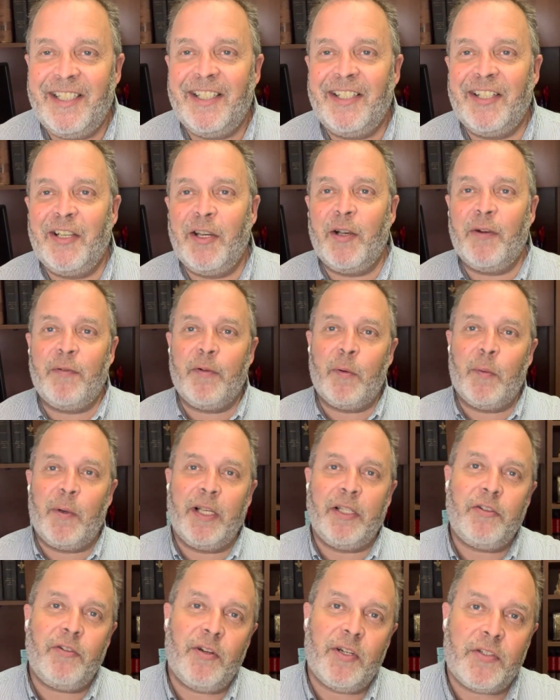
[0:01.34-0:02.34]
Hello
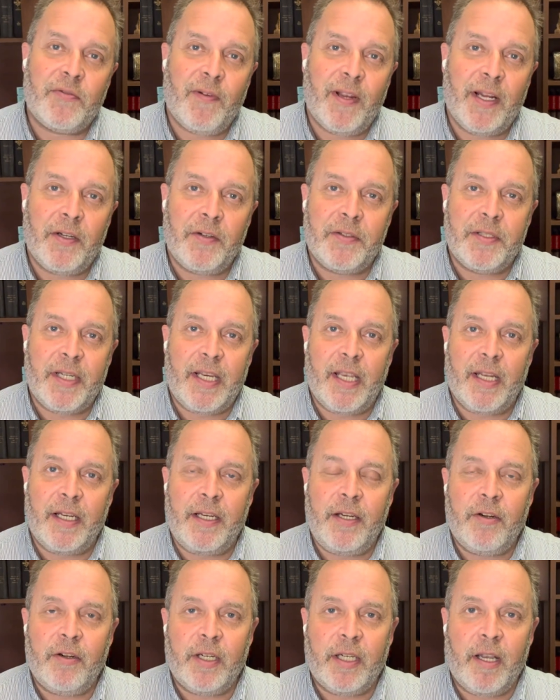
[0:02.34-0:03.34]
everyone, Chris Reynolds again
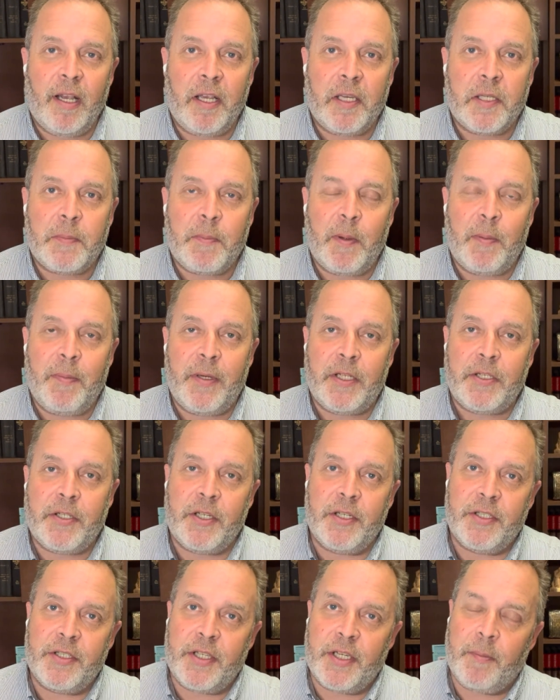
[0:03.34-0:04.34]
here at Gospa
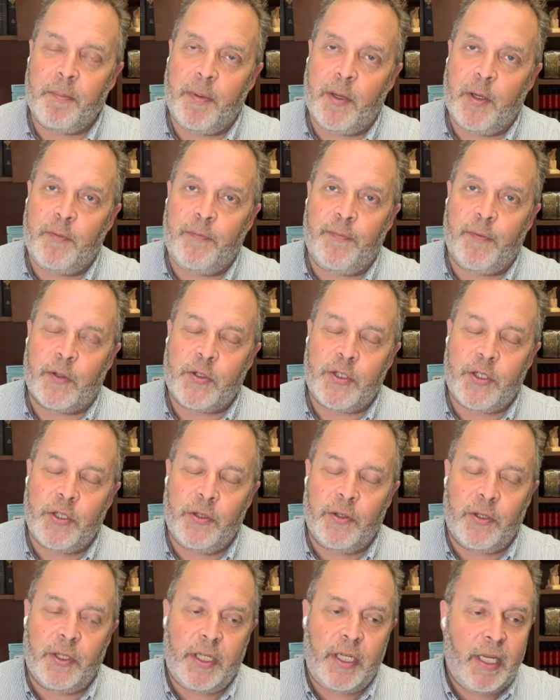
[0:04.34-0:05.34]
Missions in Abode for
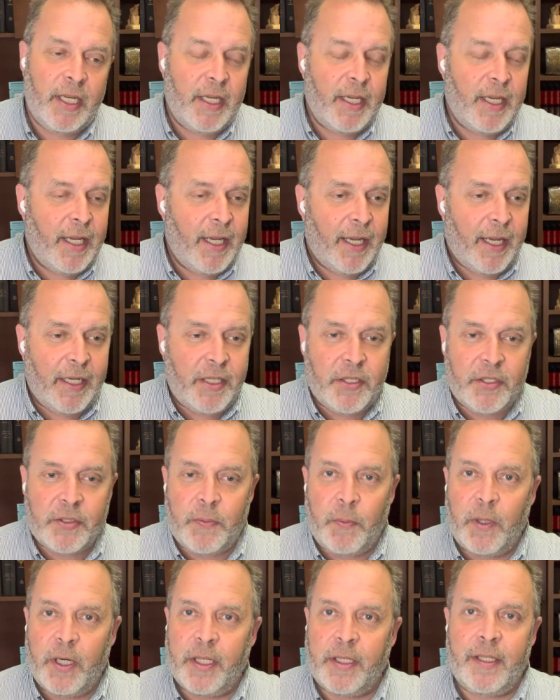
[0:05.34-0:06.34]
Children. I just
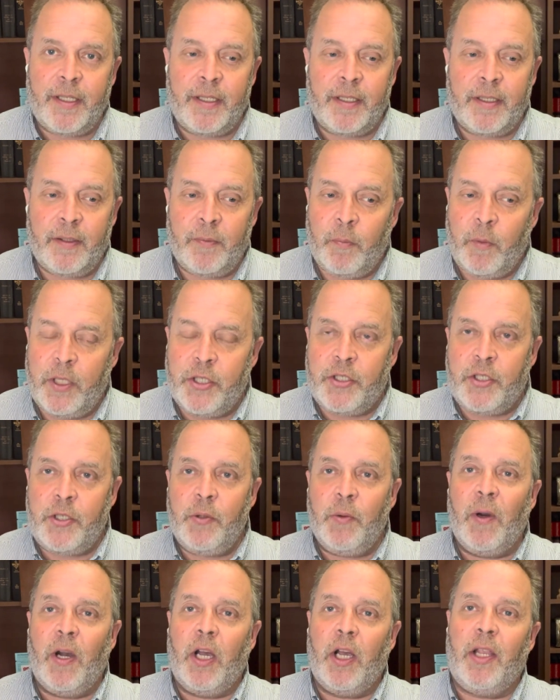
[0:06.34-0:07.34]
wanted to wish
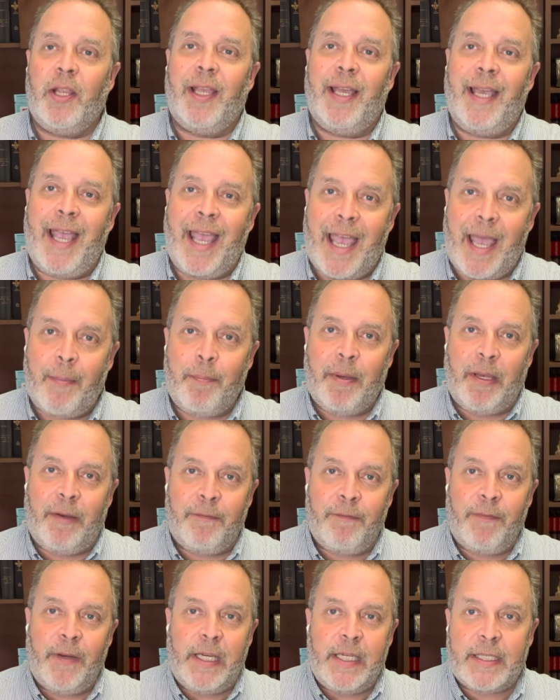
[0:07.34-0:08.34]
you all a happy
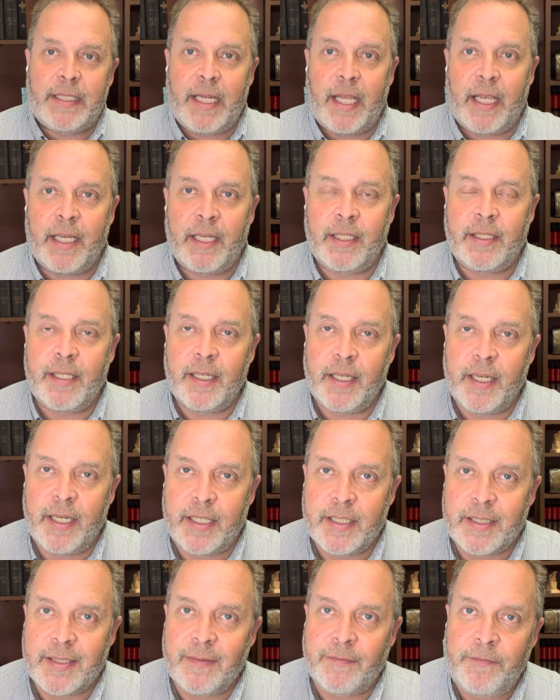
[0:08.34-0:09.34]
feast day. Today
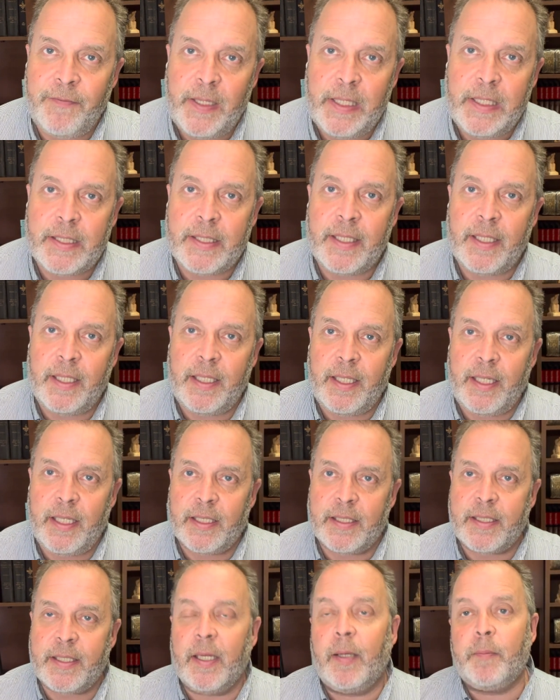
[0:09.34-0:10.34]
is the Feast of the
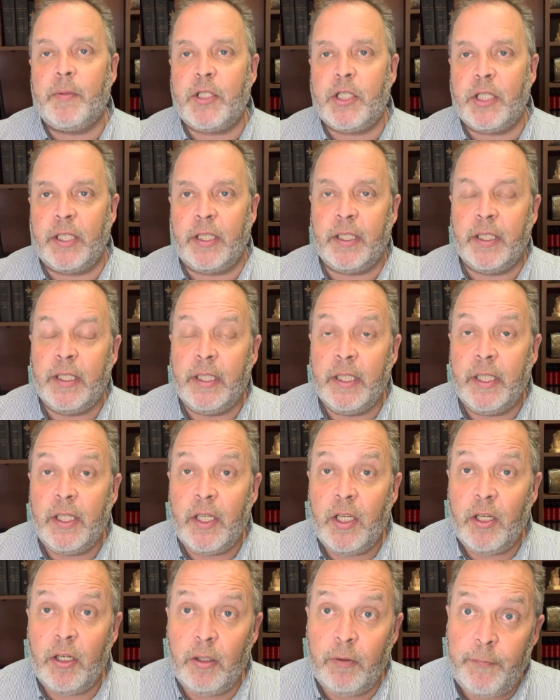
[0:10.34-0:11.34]
Assumption.
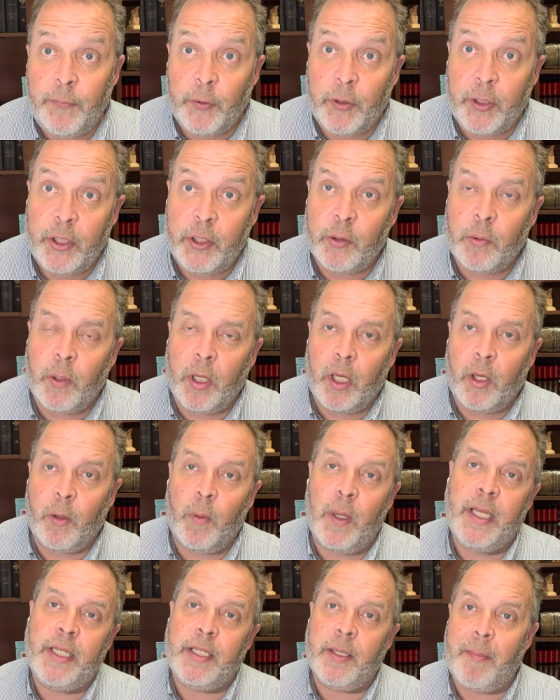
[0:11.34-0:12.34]
Hopefully you all
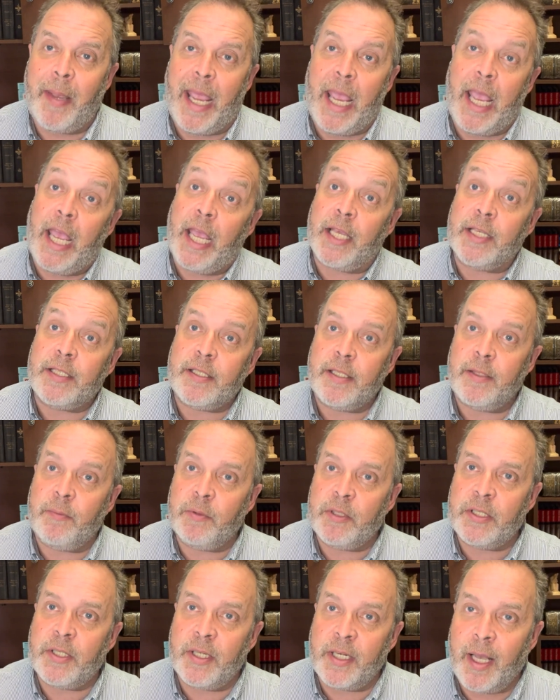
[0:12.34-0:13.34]
went to Mass. It
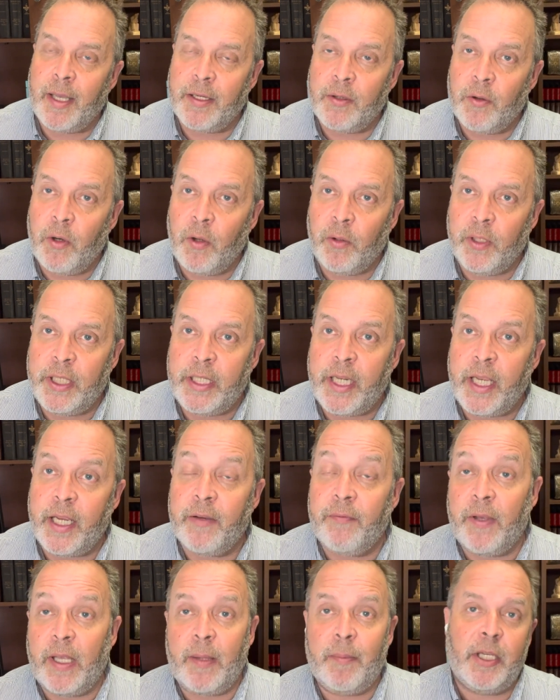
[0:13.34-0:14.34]
was a holy day
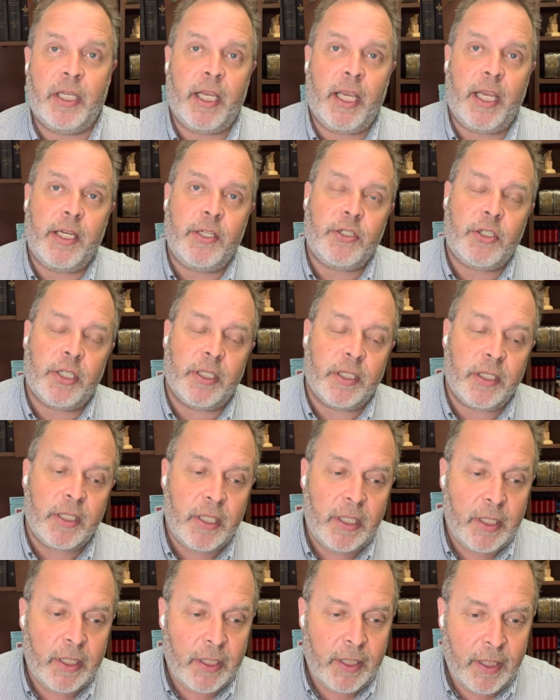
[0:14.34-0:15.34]
of obligation.
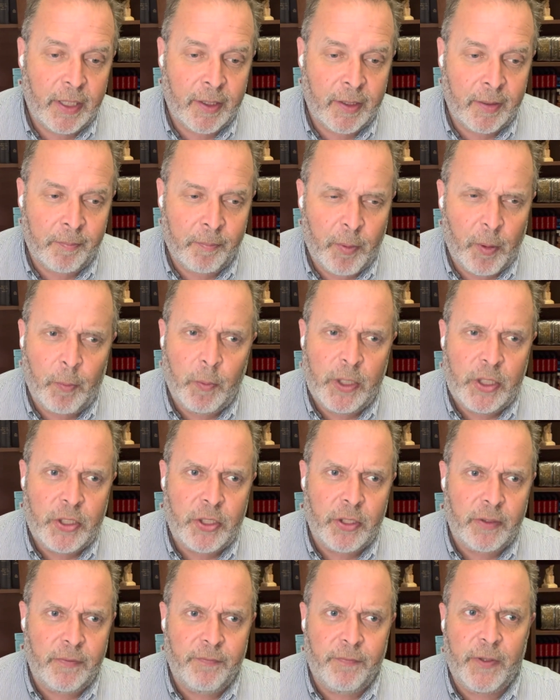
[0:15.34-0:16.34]
But we
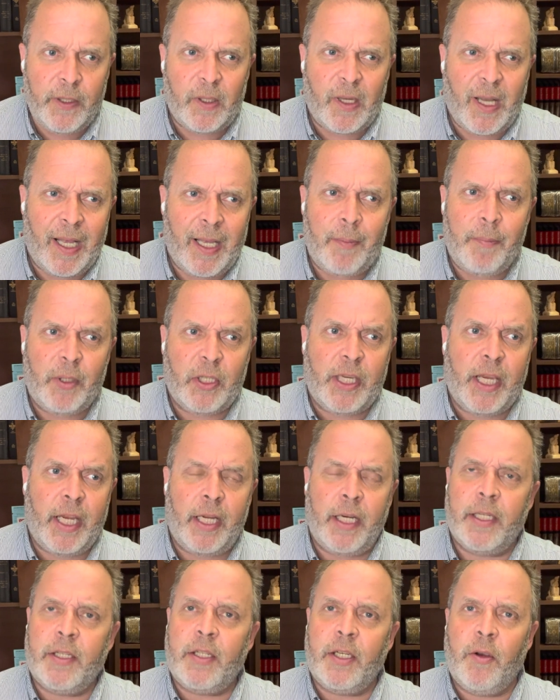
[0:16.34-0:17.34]
shouldn't feel
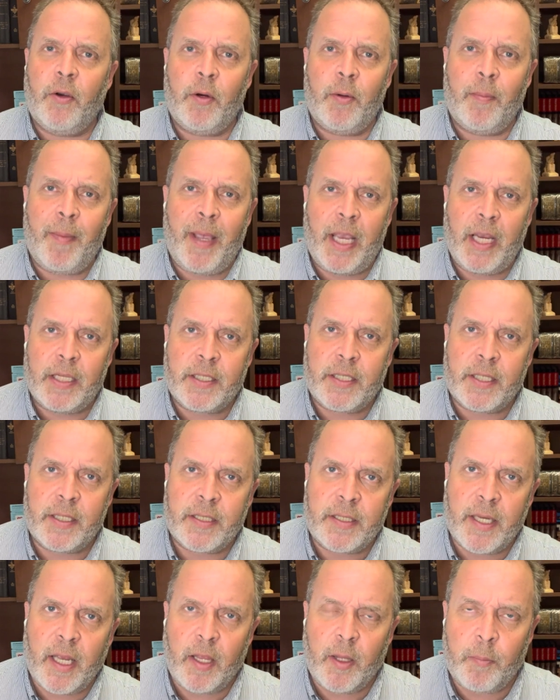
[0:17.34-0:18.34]
obligated to go to Mass to
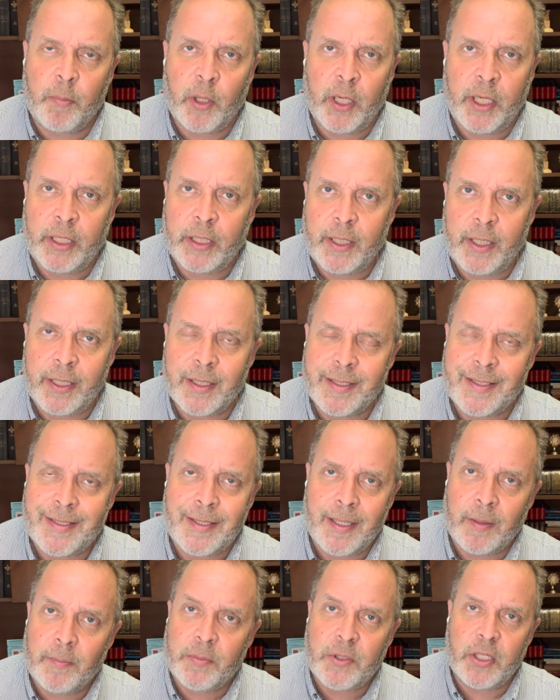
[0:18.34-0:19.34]
celebrate the
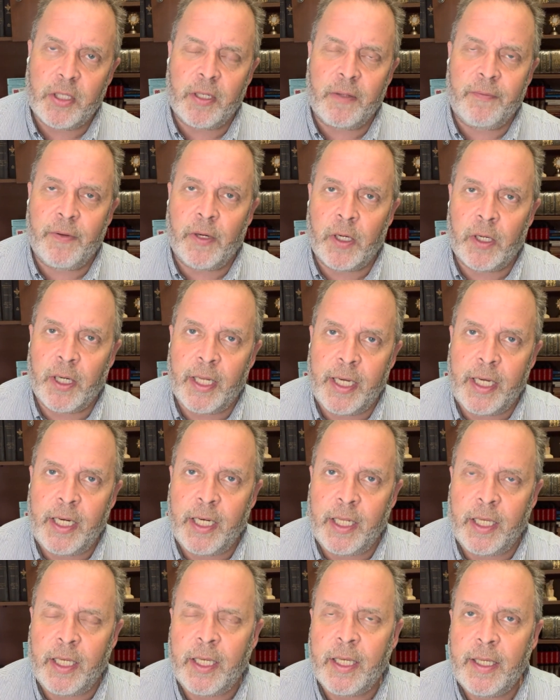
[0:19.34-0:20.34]
Assumption of Our
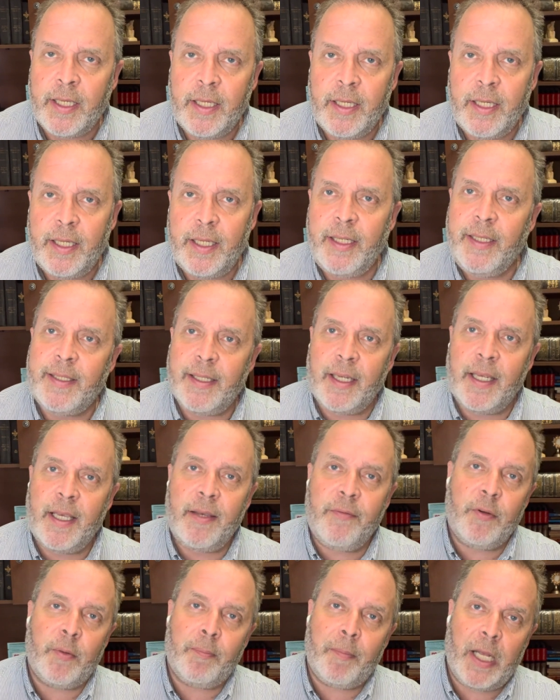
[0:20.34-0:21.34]
Lady into
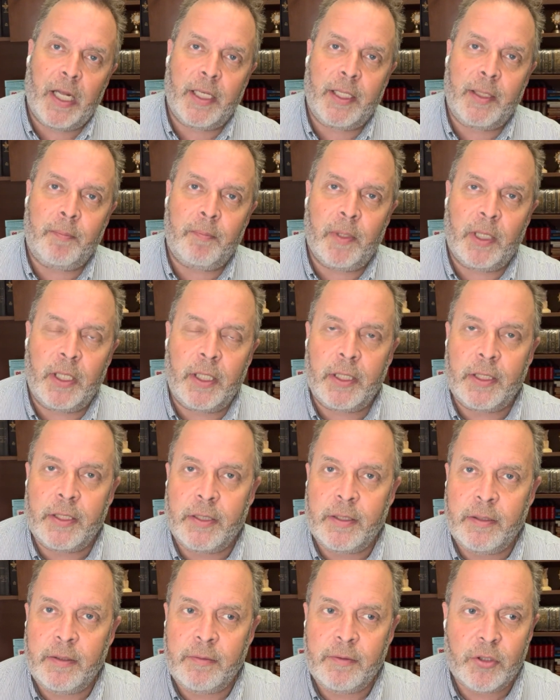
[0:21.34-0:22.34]
heaven, body,
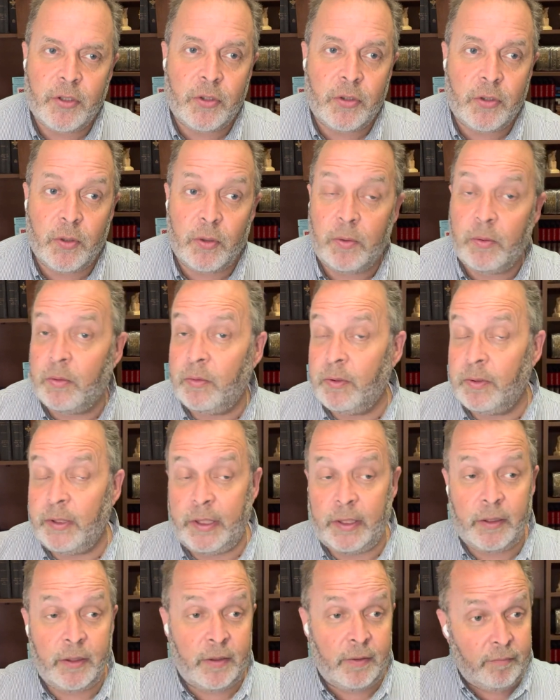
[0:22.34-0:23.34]
blood, soul,
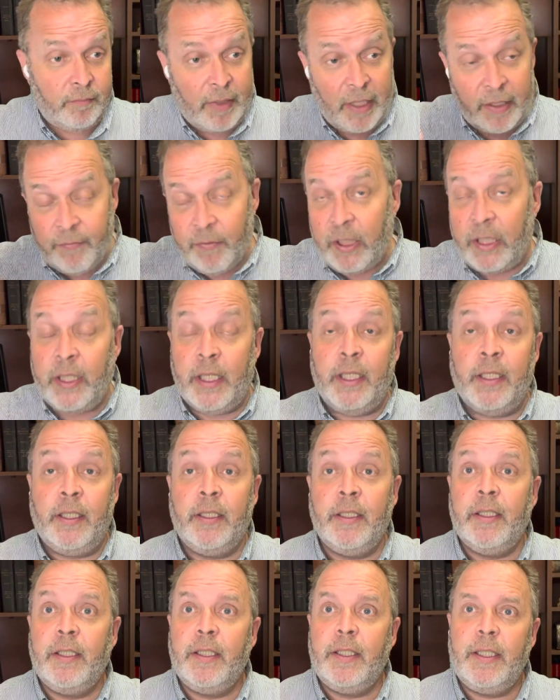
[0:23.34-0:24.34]
and everything.
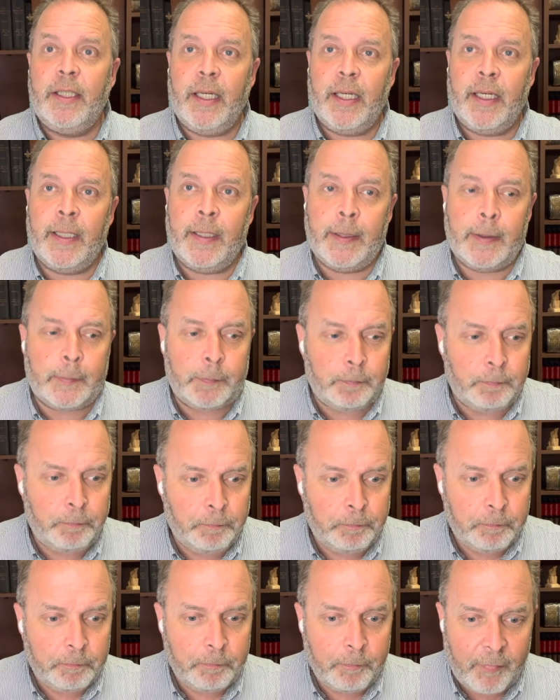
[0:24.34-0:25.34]

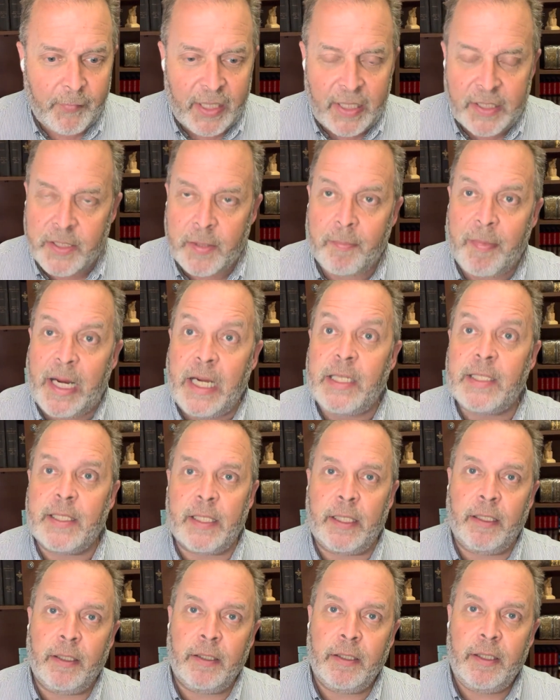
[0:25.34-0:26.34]
It's
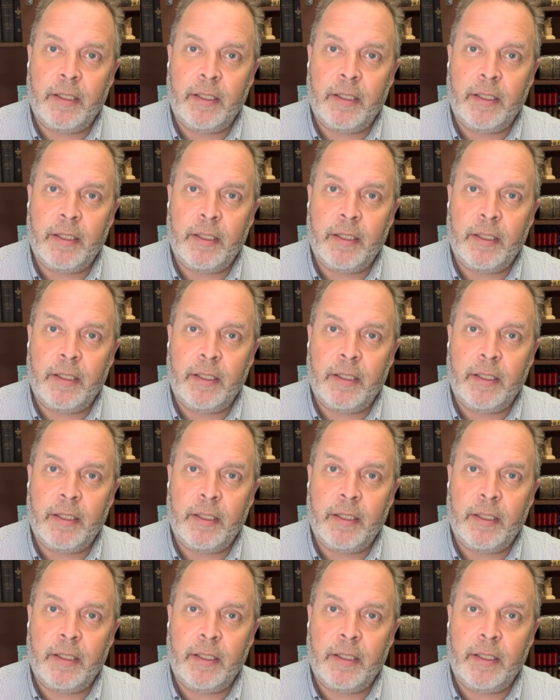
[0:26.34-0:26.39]
amazing.